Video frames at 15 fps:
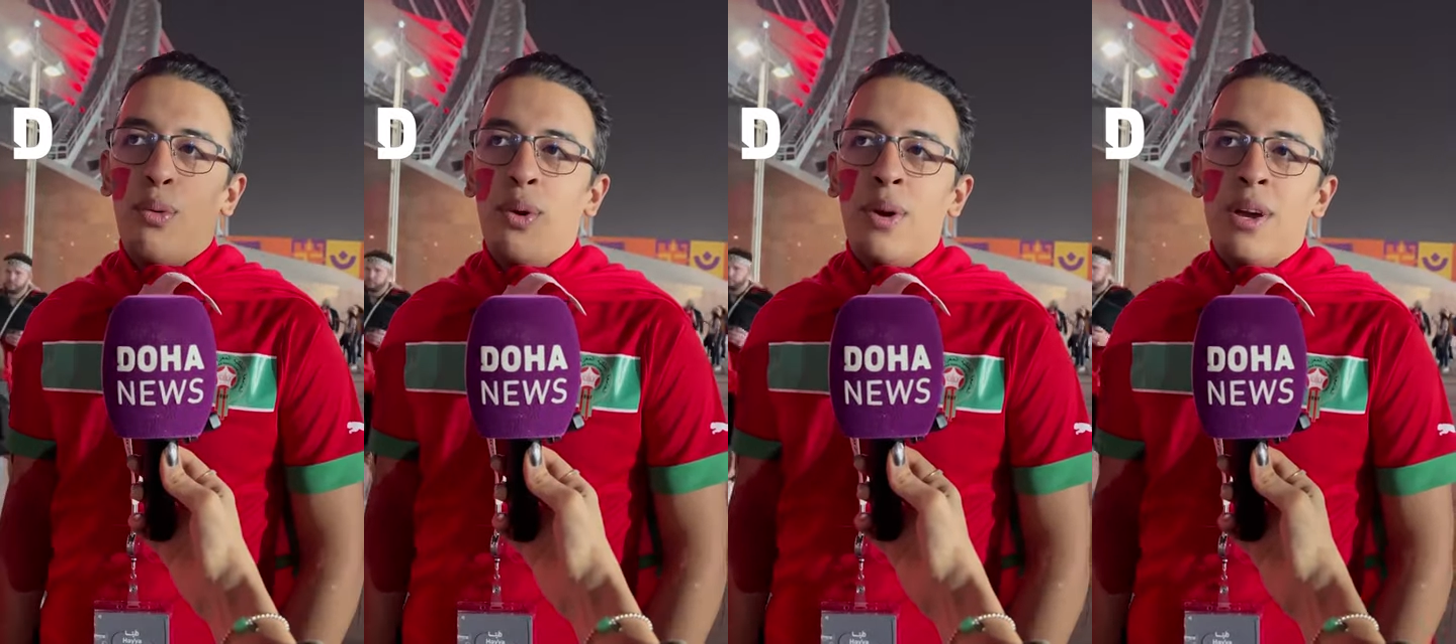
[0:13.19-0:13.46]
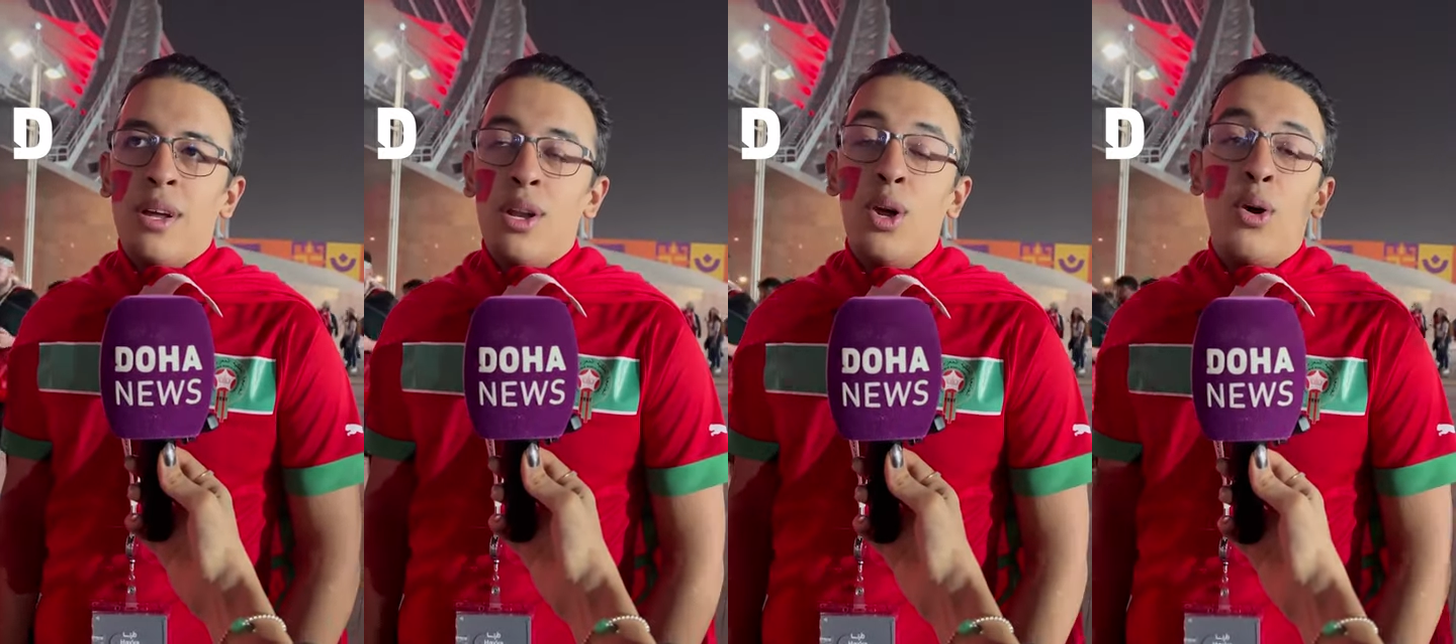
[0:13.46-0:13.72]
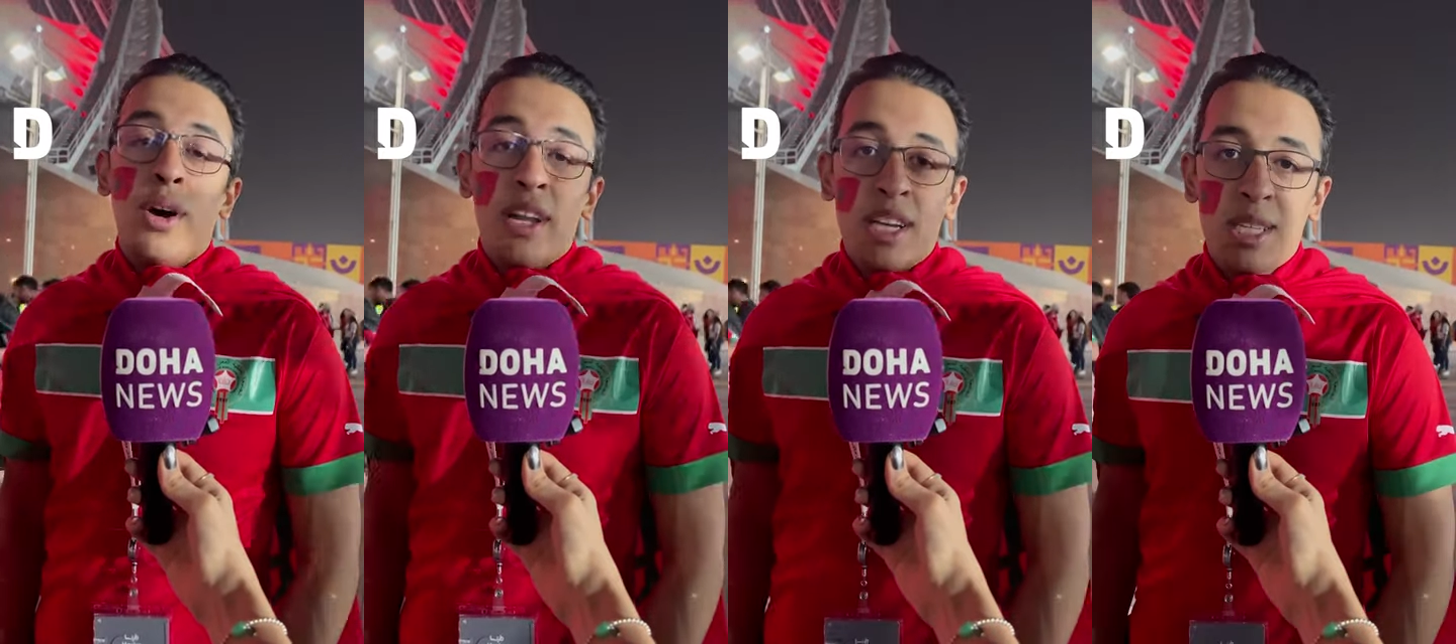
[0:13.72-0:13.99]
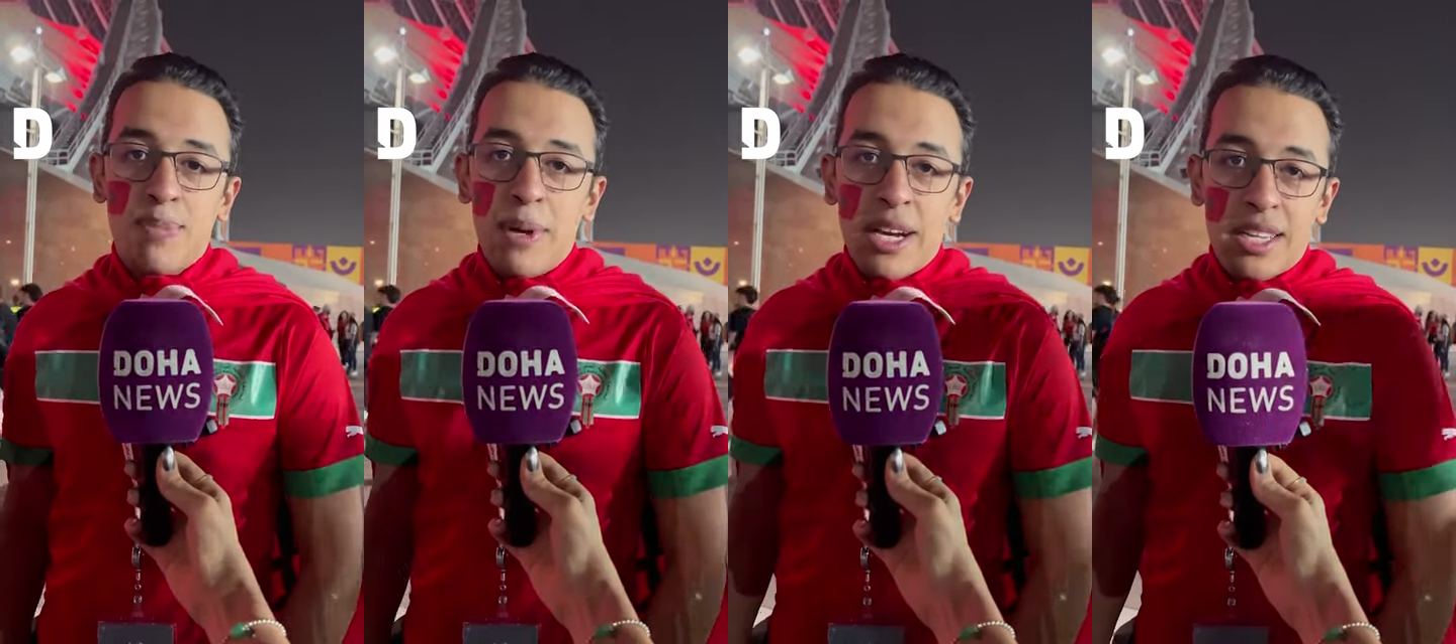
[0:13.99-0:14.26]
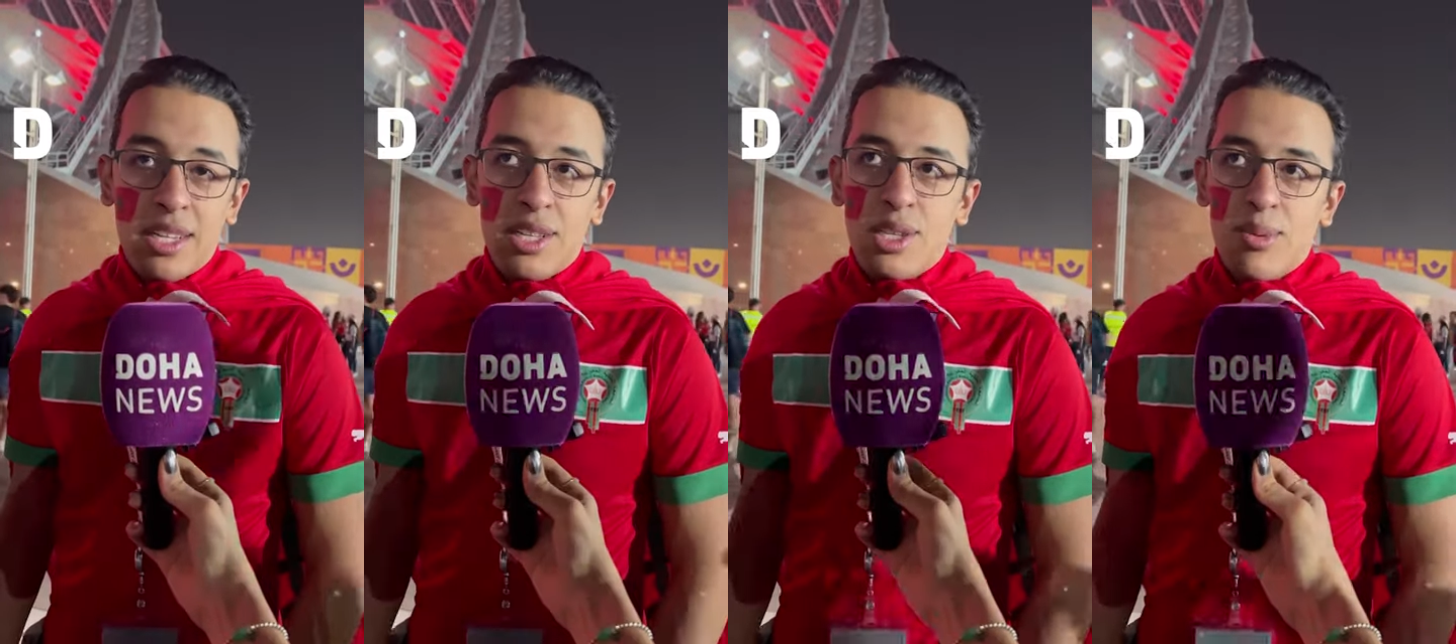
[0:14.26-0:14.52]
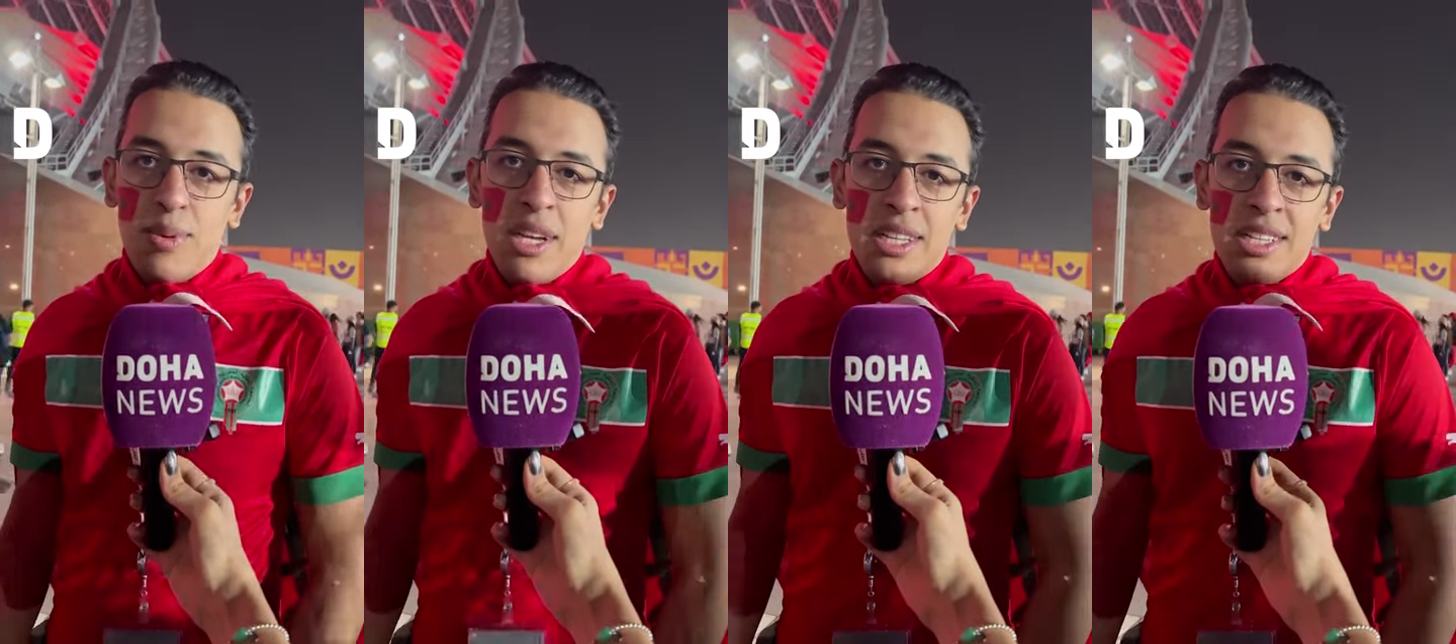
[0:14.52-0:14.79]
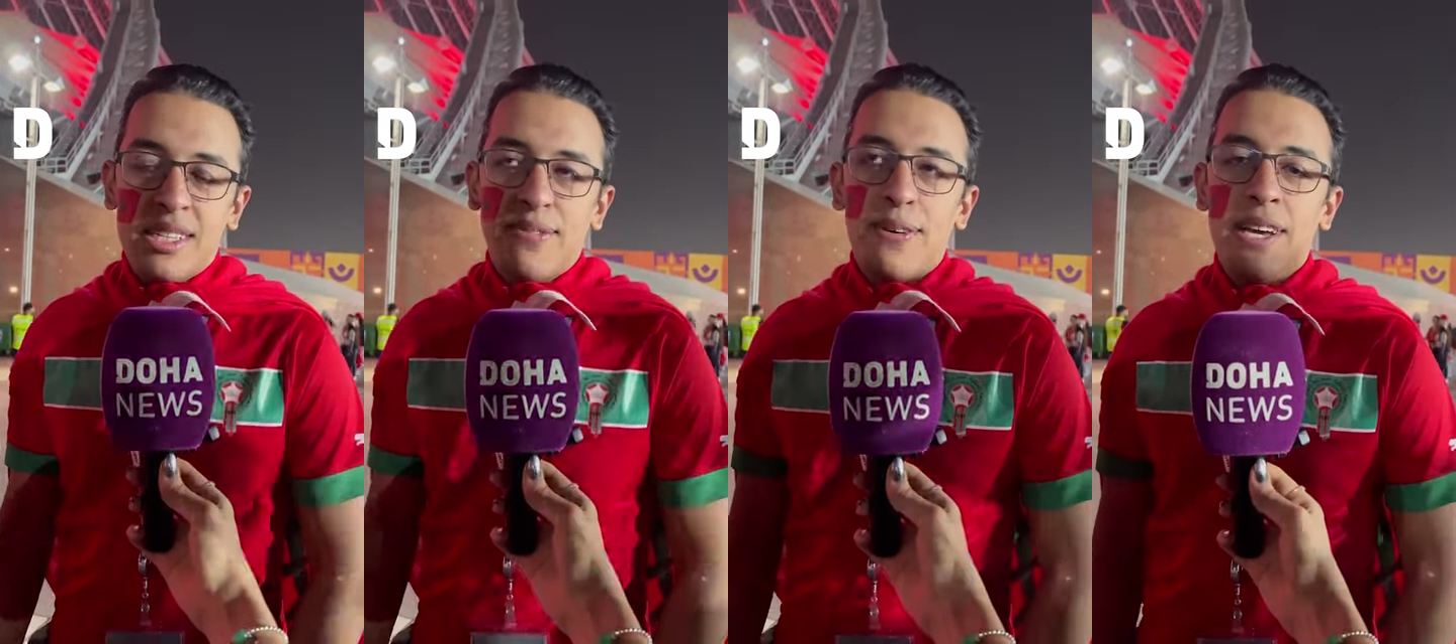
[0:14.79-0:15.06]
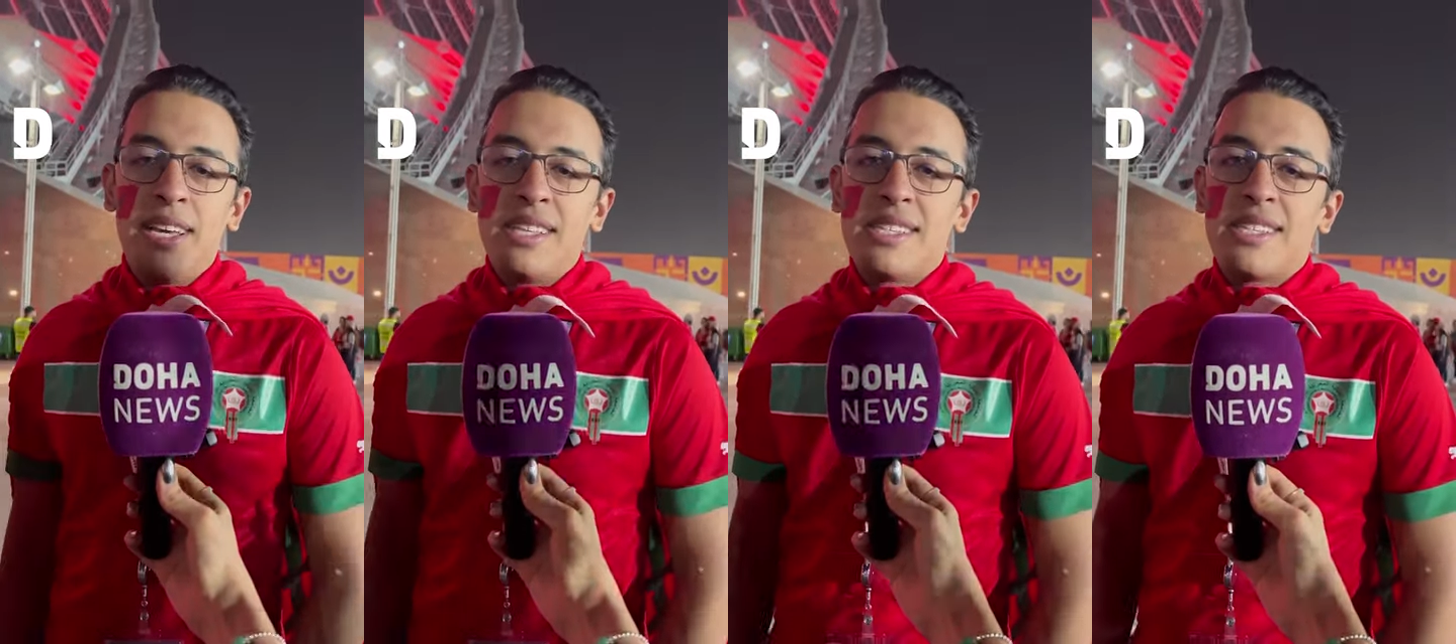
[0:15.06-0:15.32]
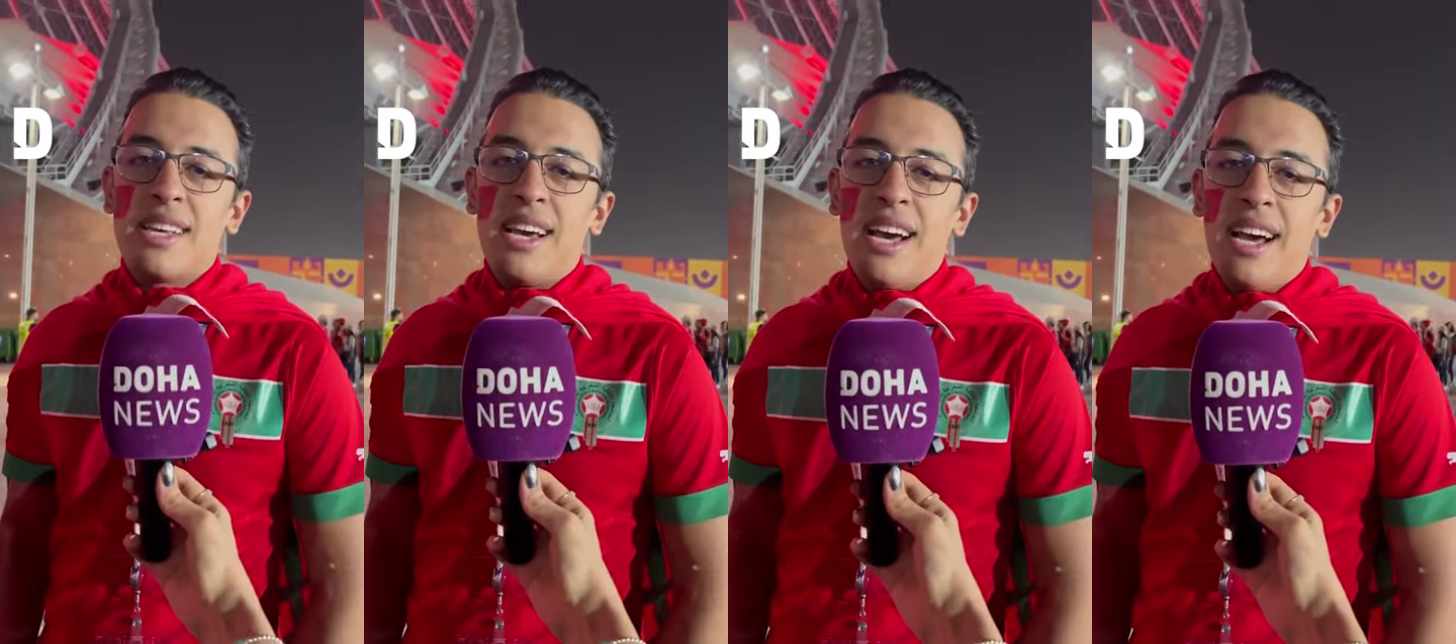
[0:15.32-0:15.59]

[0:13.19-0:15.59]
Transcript: where no one expected to be in this phase.